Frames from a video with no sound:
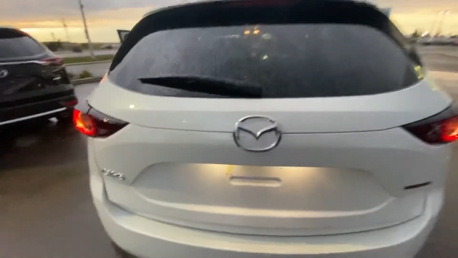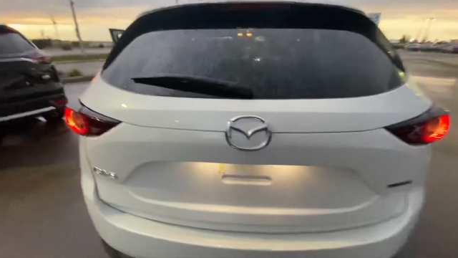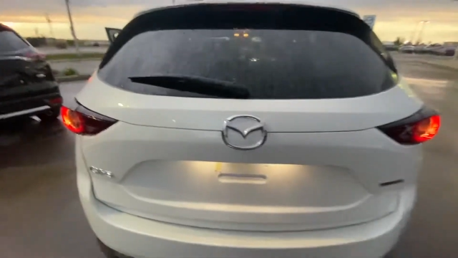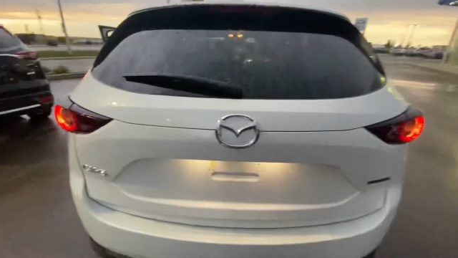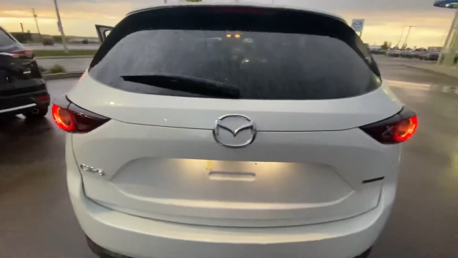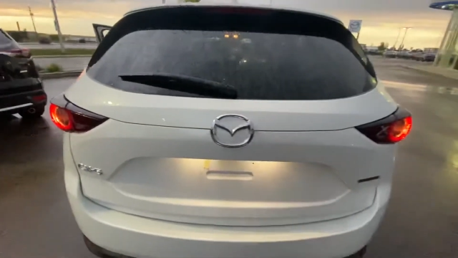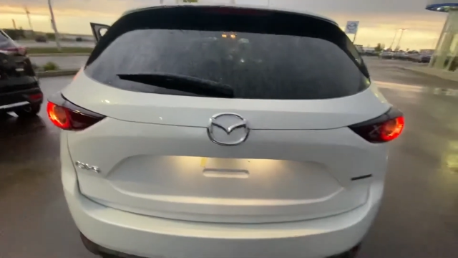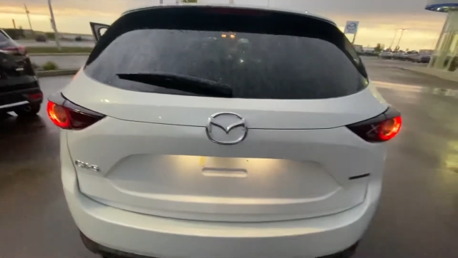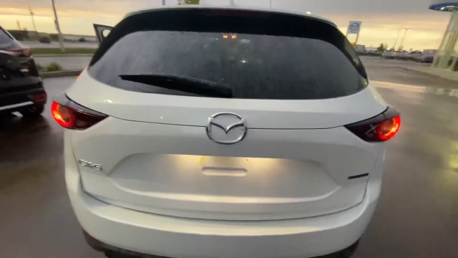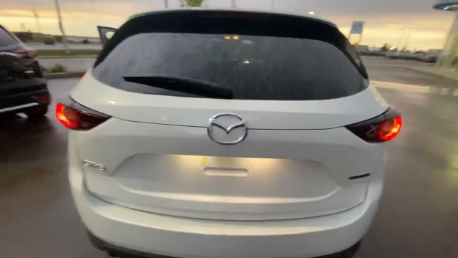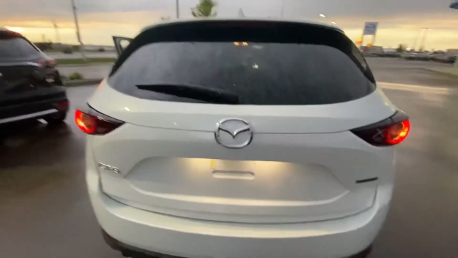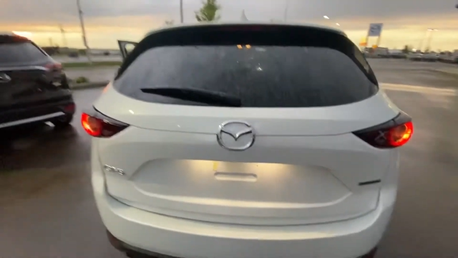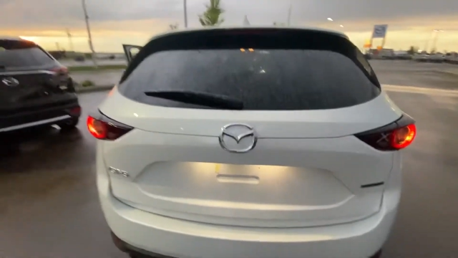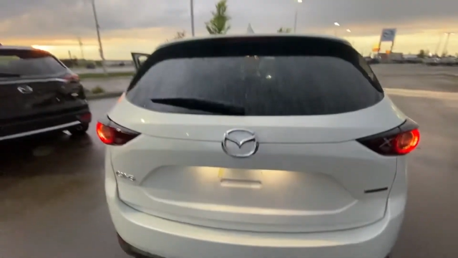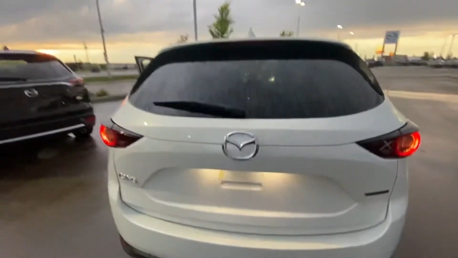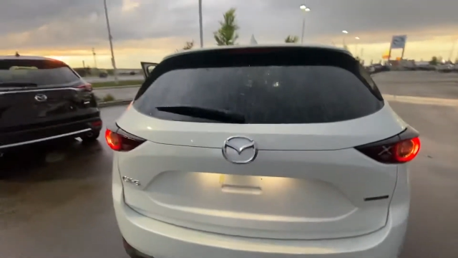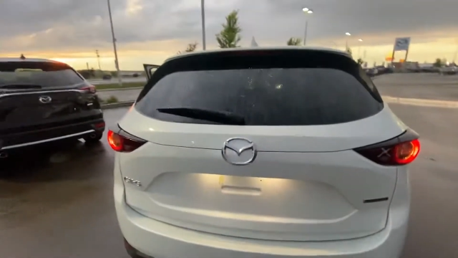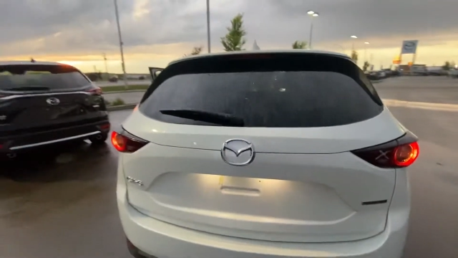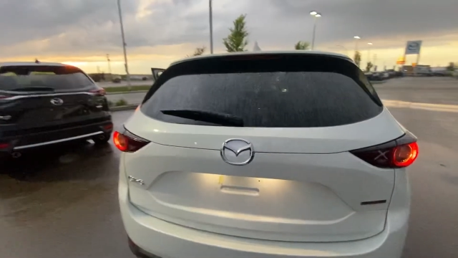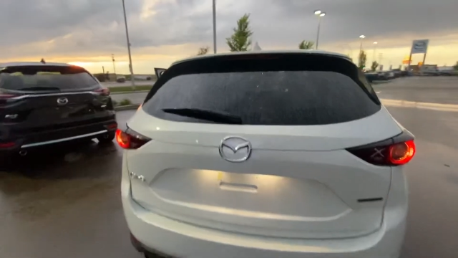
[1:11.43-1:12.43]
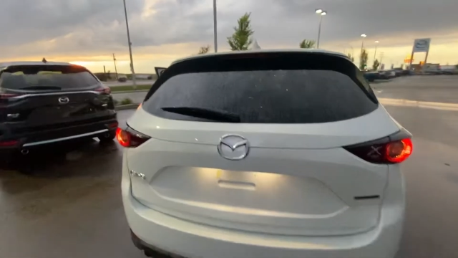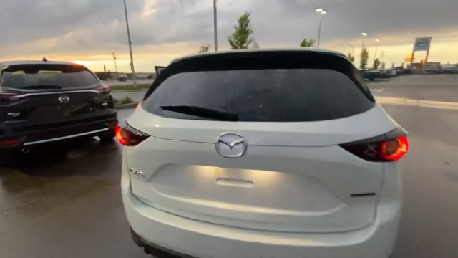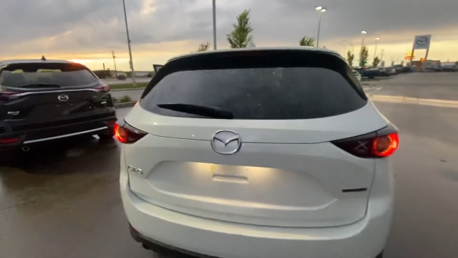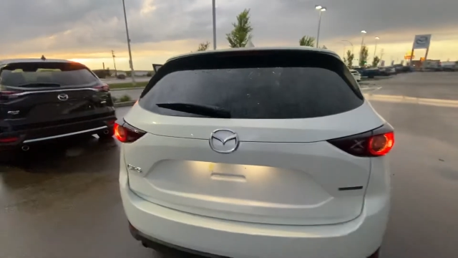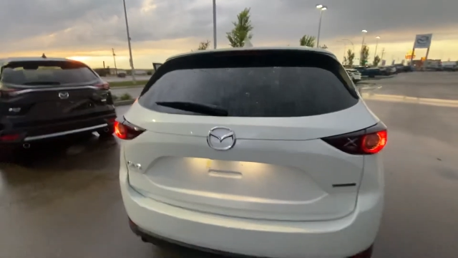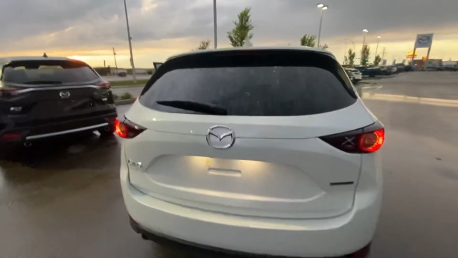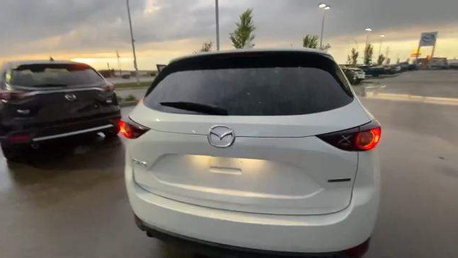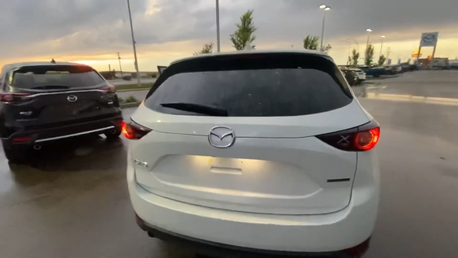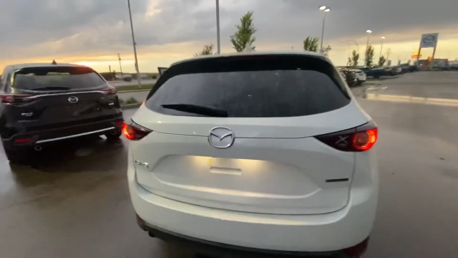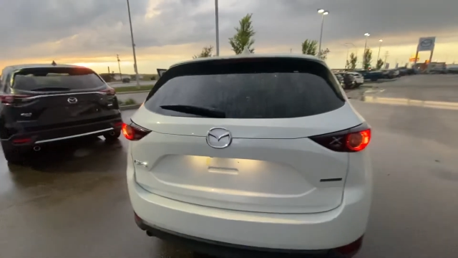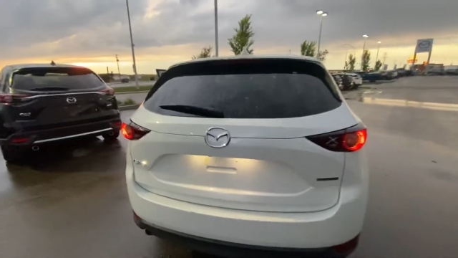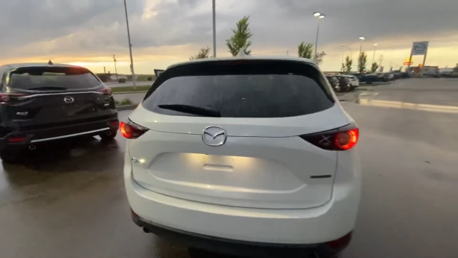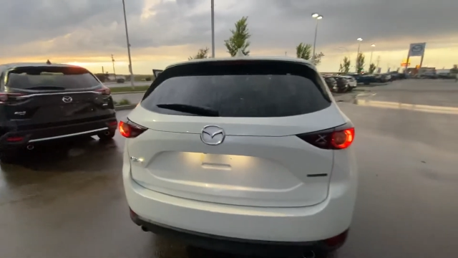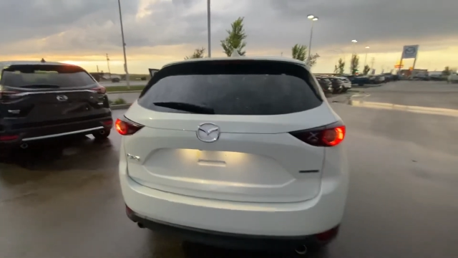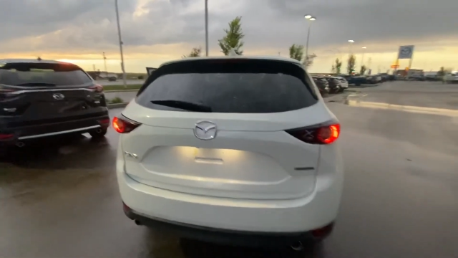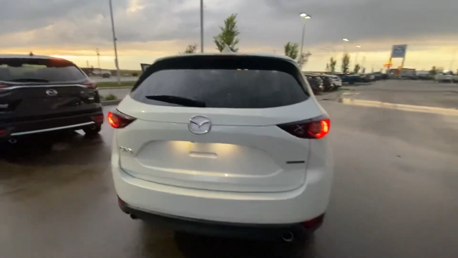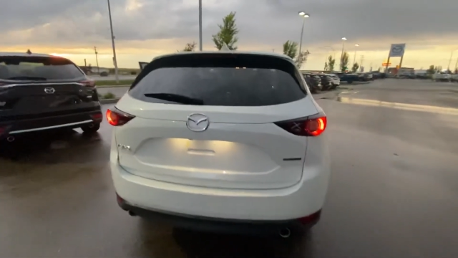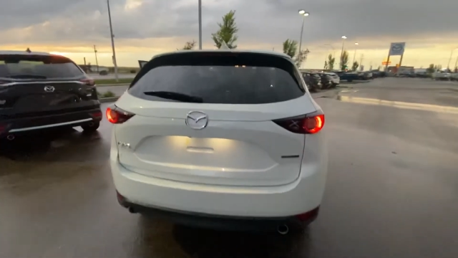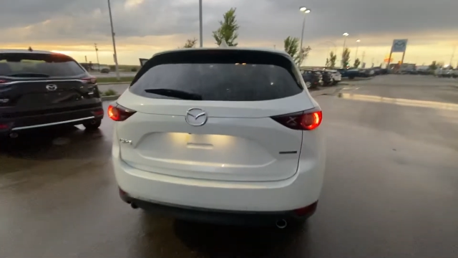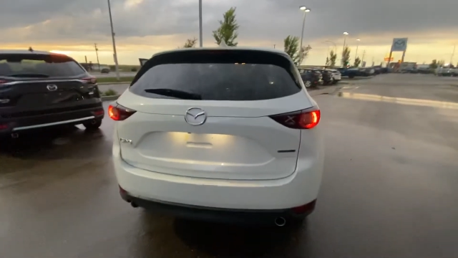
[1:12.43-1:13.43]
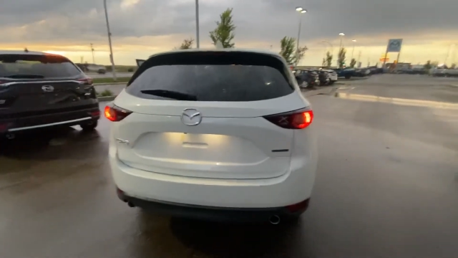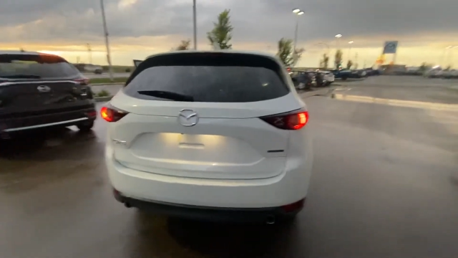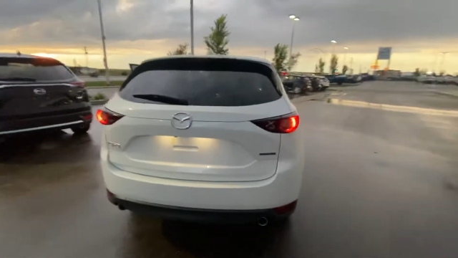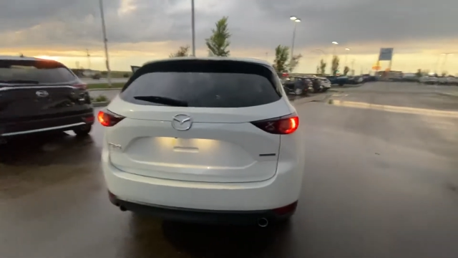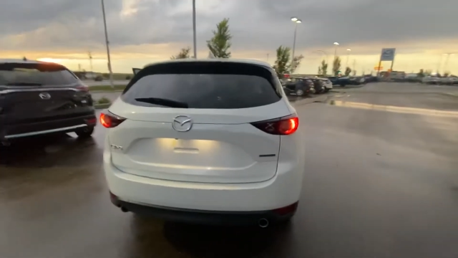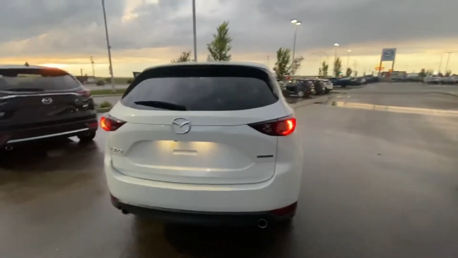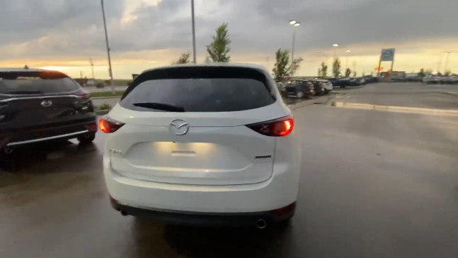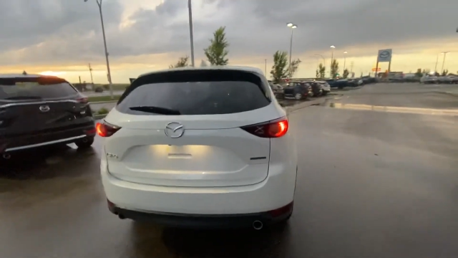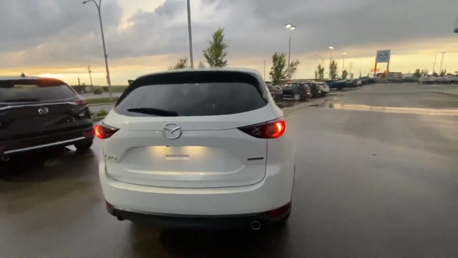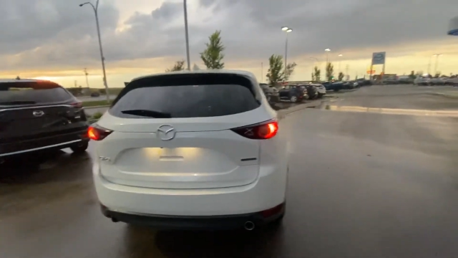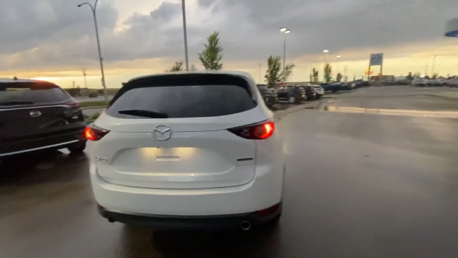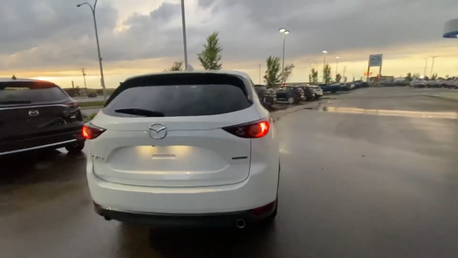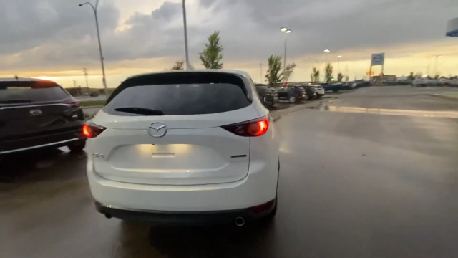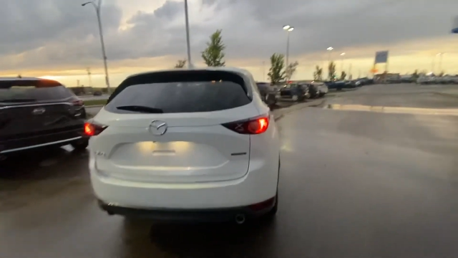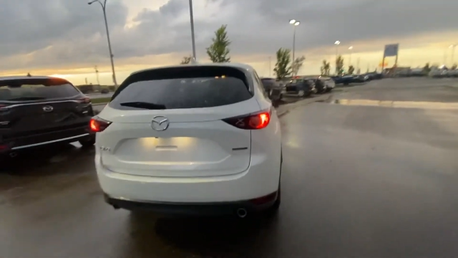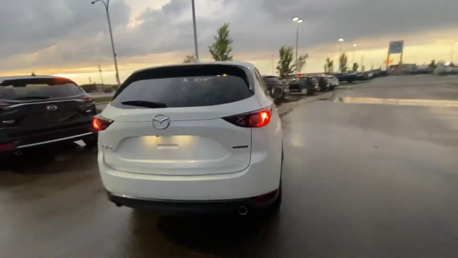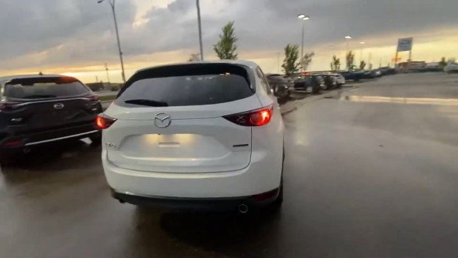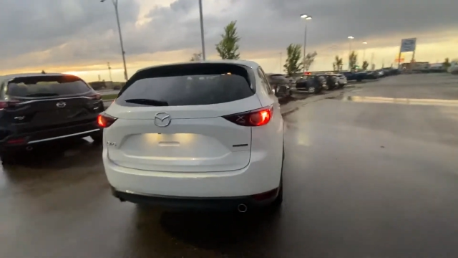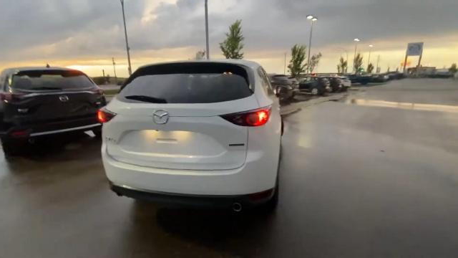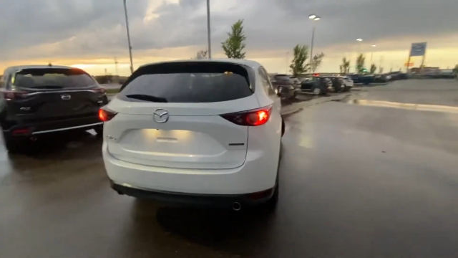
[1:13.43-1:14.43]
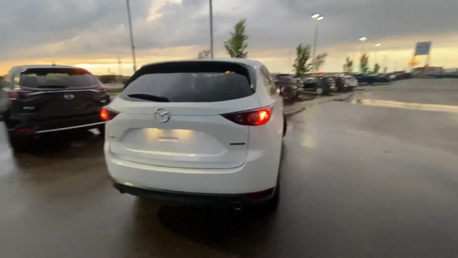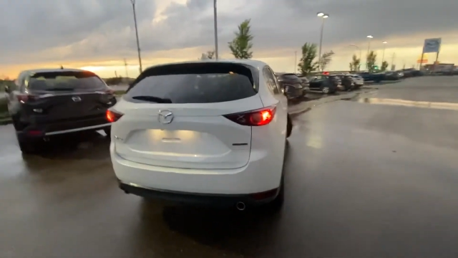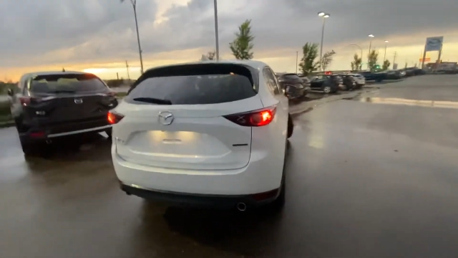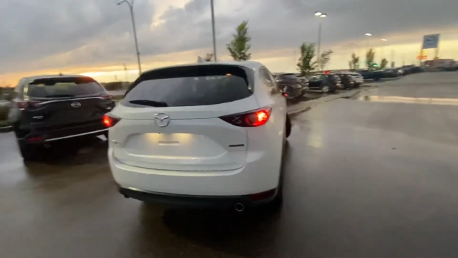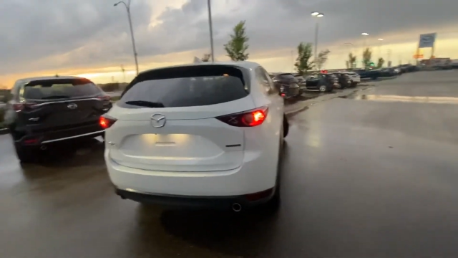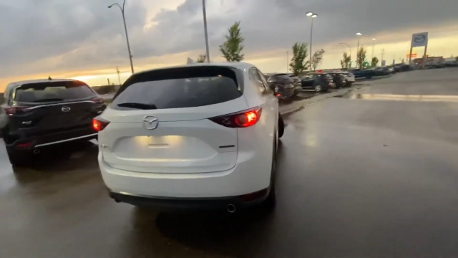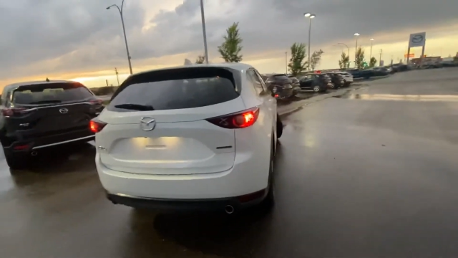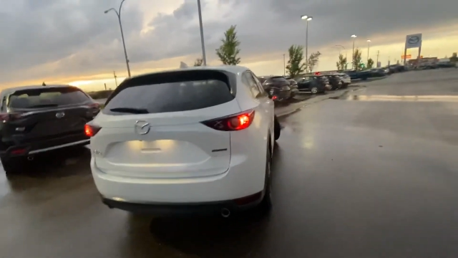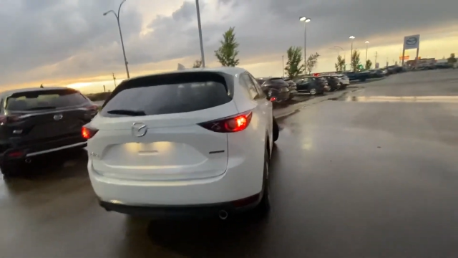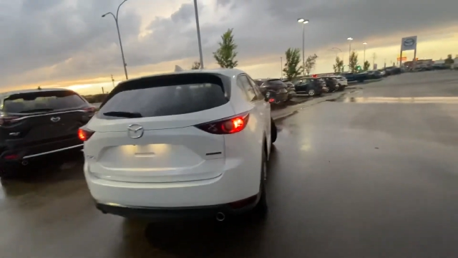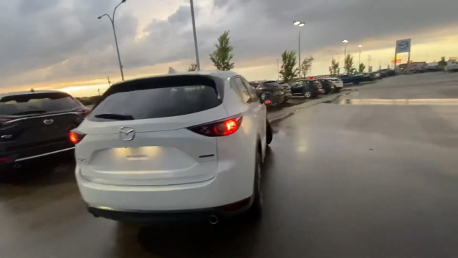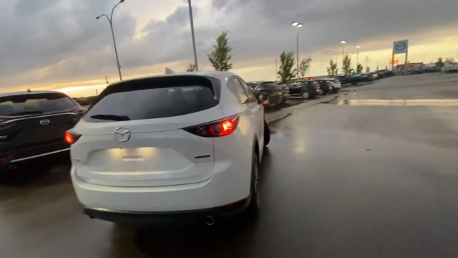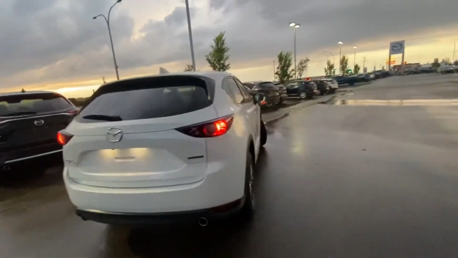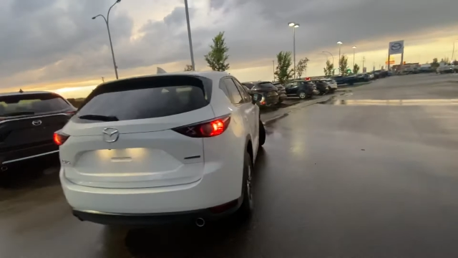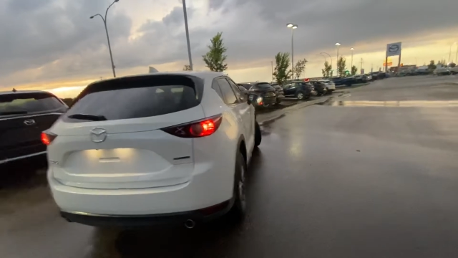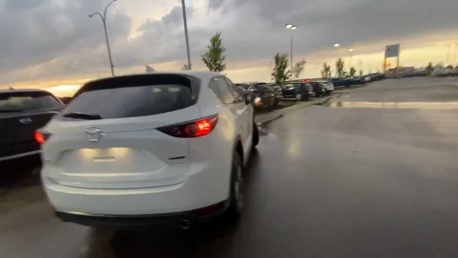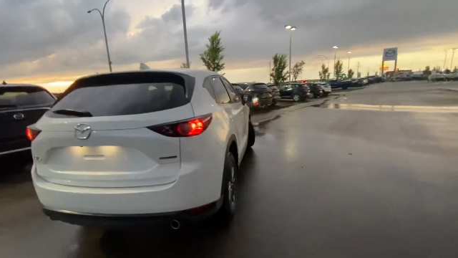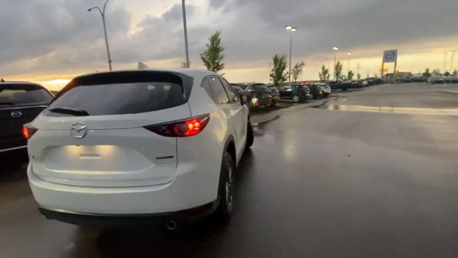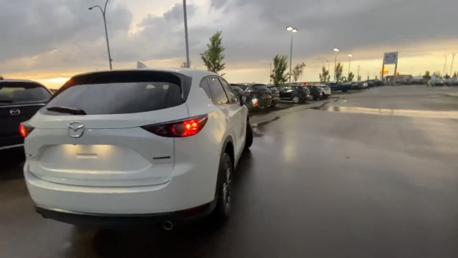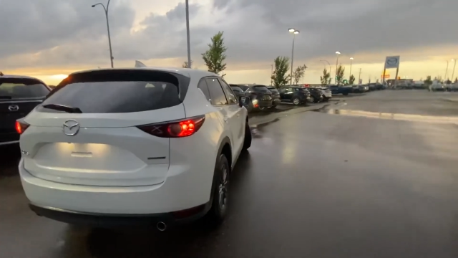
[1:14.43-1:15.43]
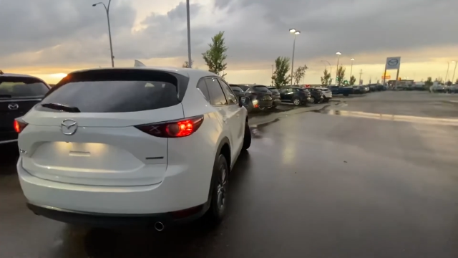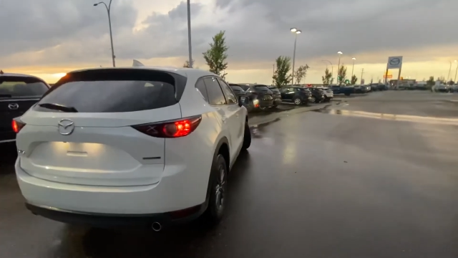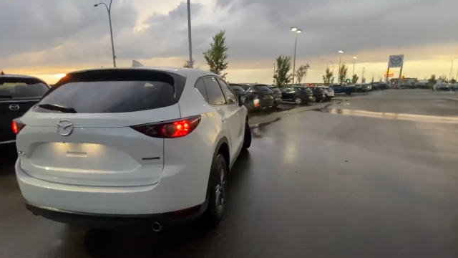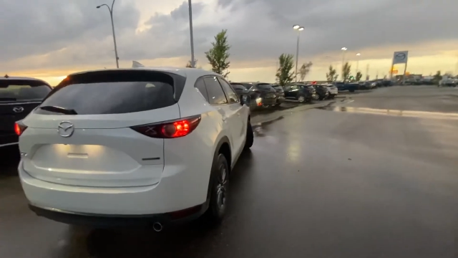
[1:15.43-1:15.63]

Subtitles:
Nobody's mouth can be seen.